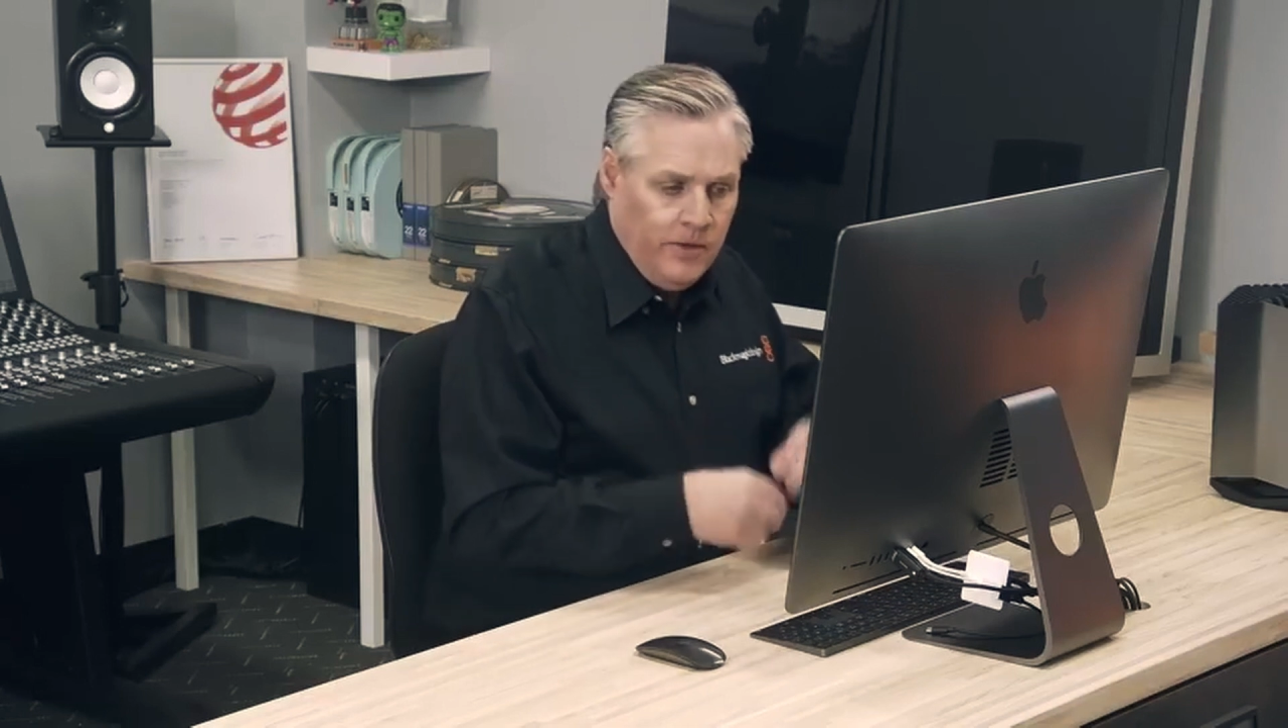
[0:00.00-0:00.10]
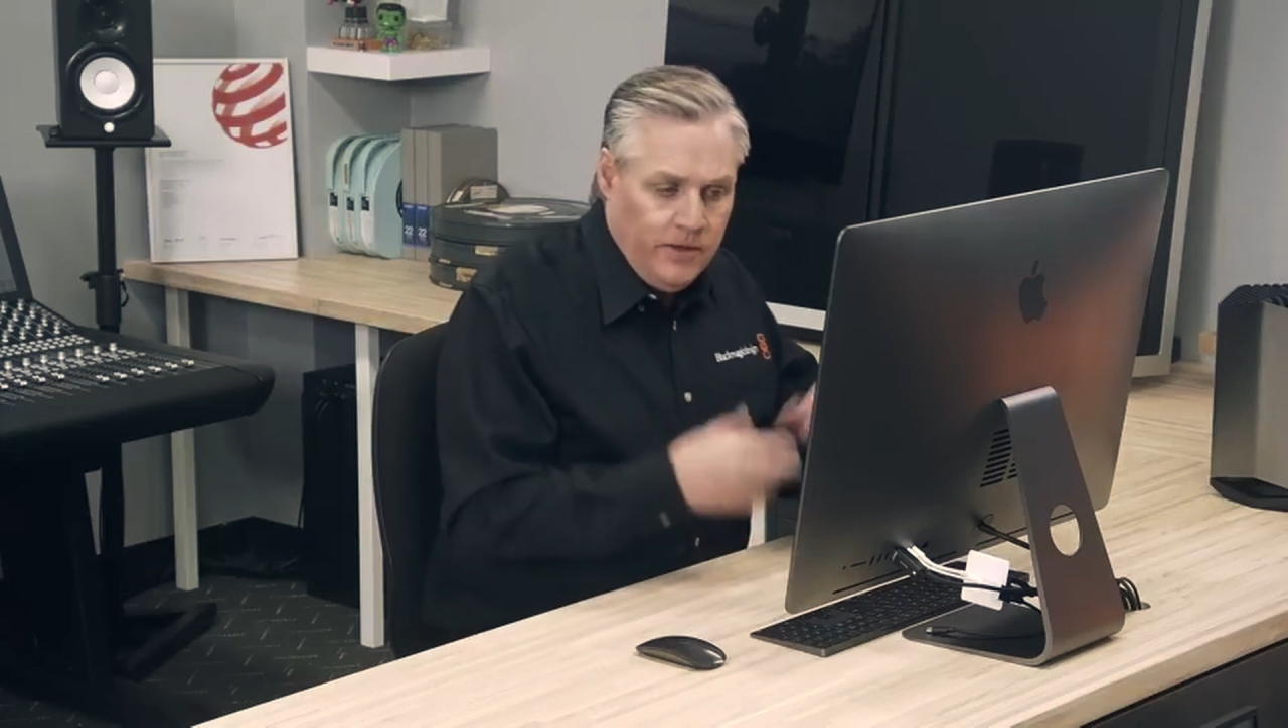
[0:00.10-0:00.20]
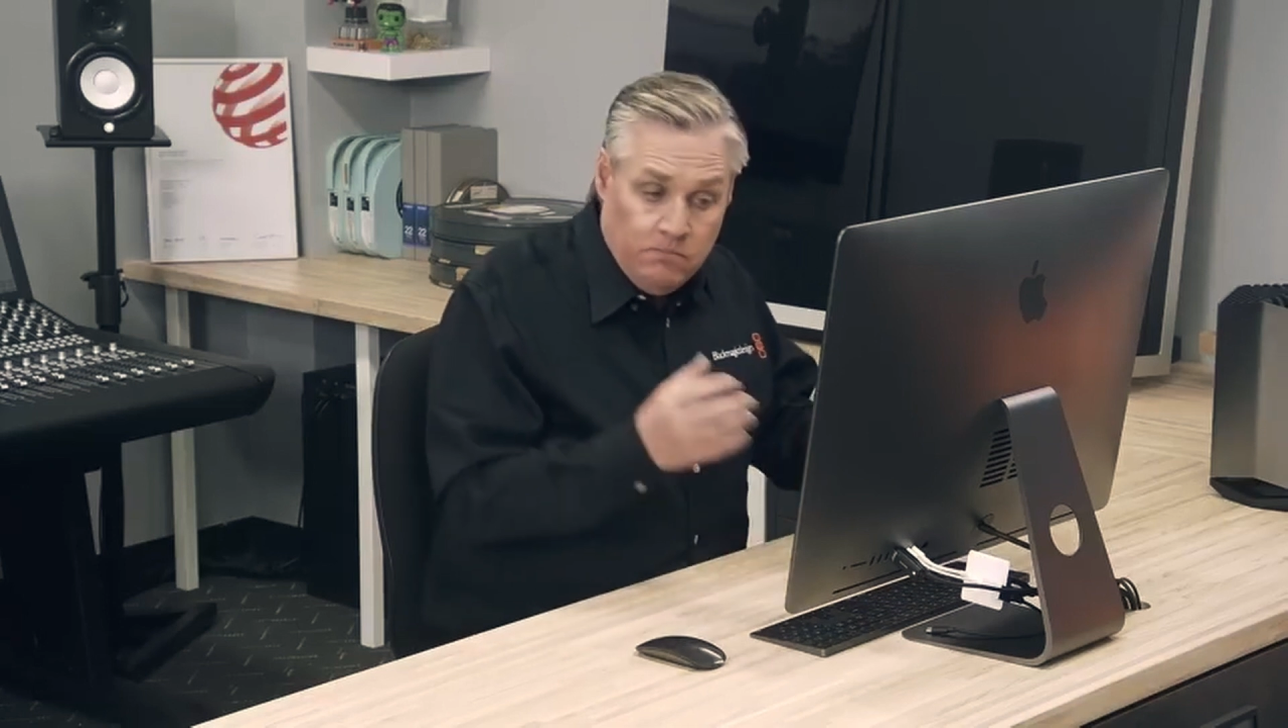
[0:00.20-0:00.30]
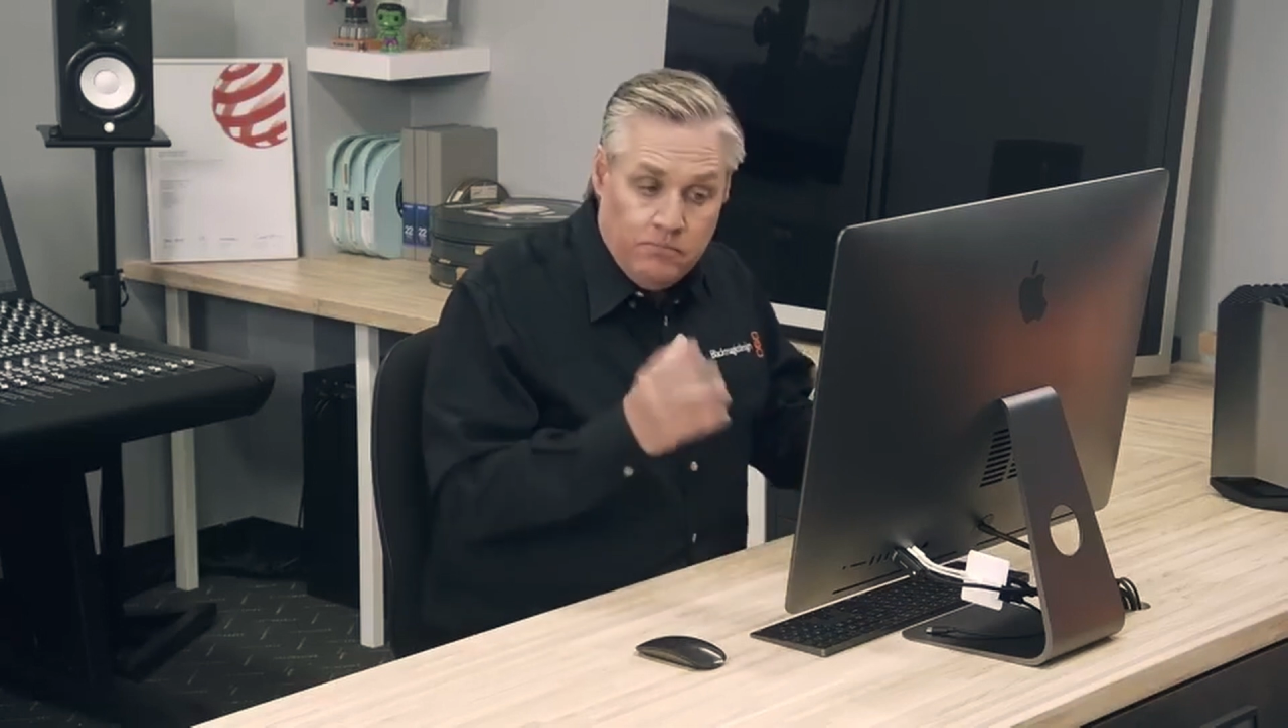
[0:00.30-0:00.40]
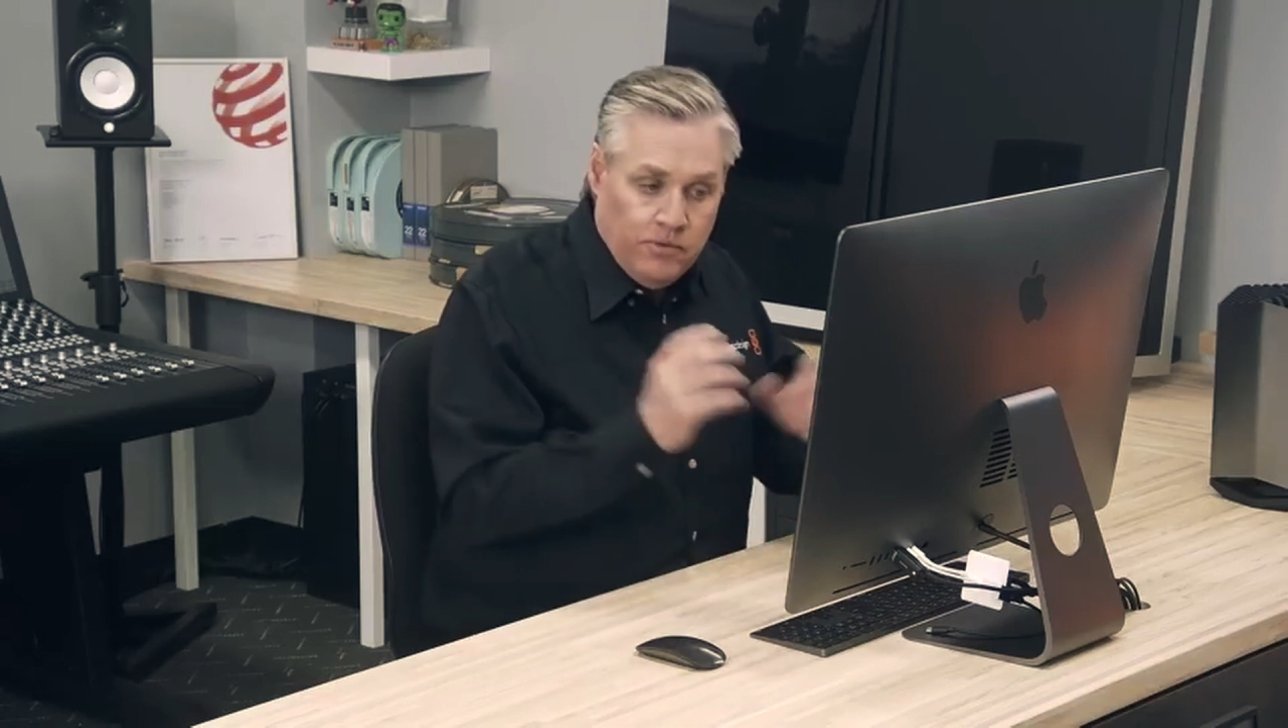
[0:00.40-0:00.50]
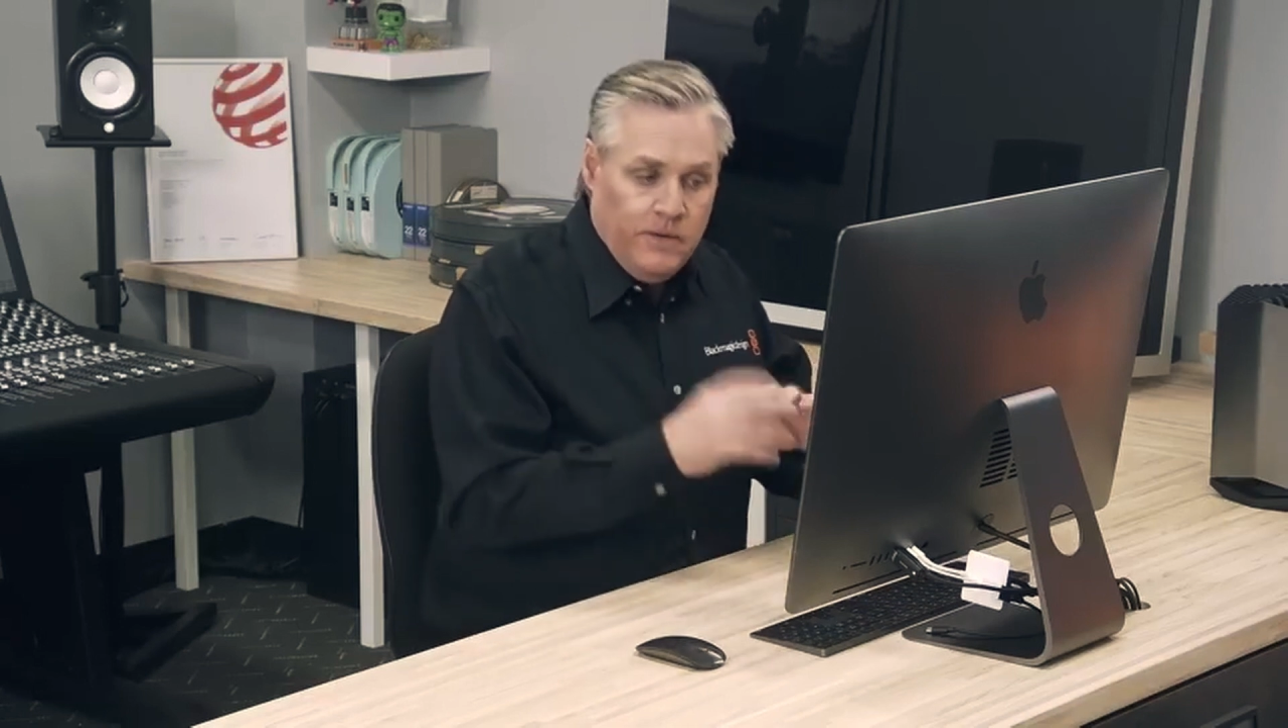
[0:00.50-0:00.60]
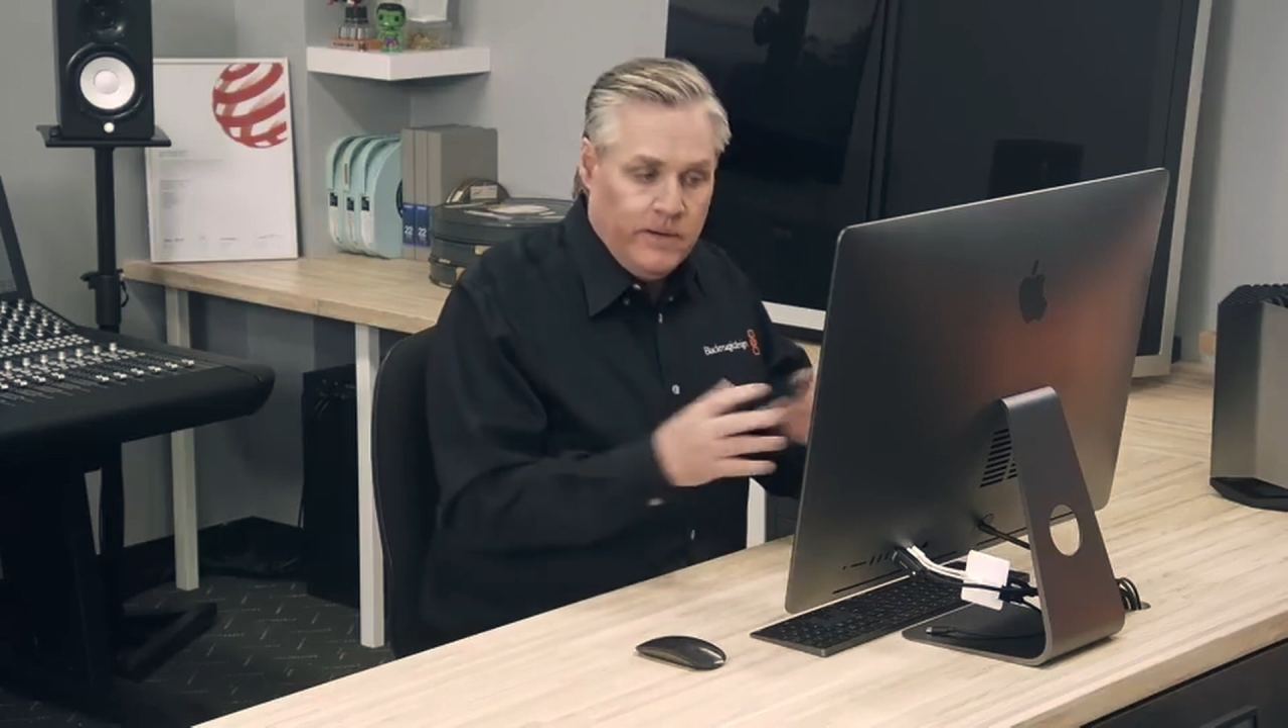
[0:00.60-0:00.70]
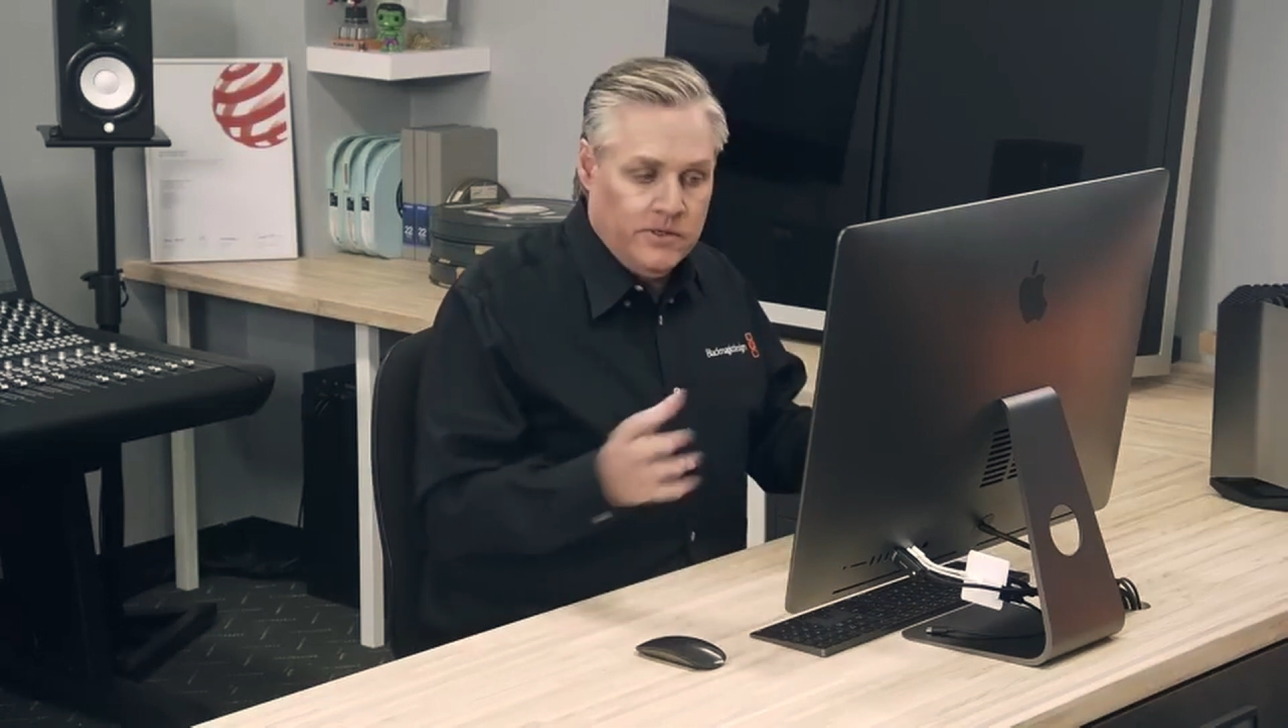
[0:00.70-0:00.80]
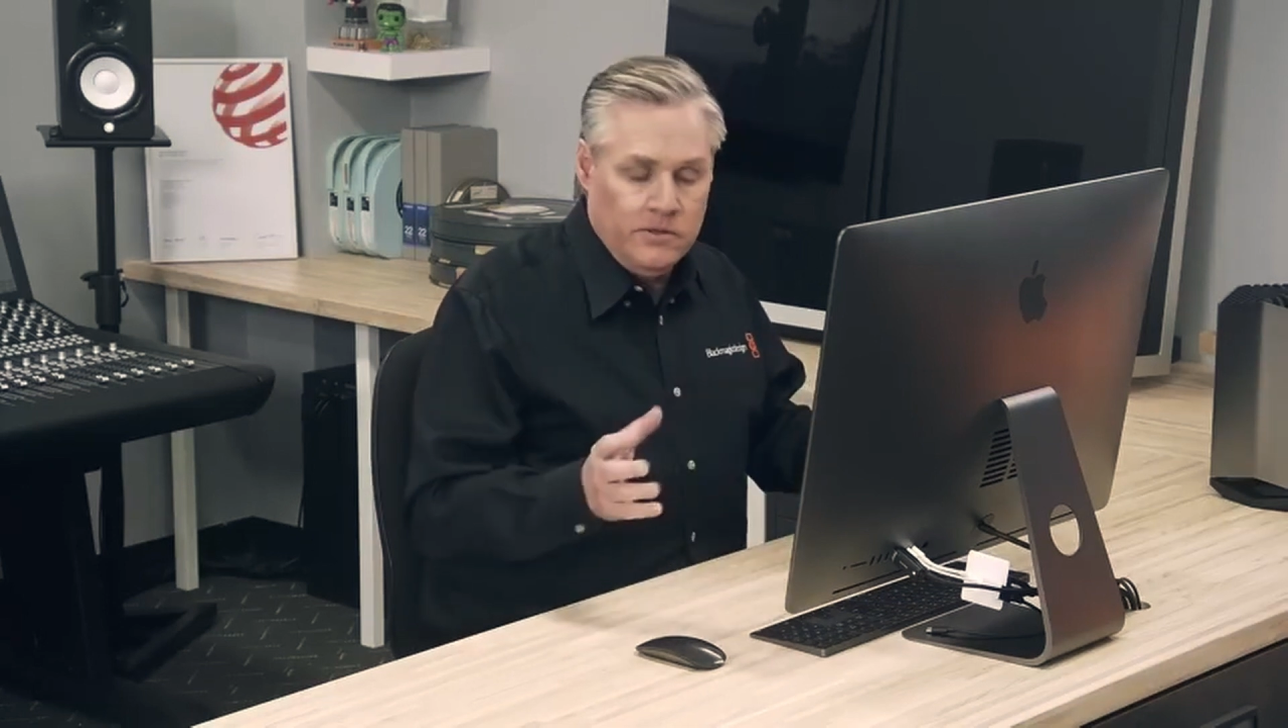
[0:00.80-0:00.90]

you can pretty much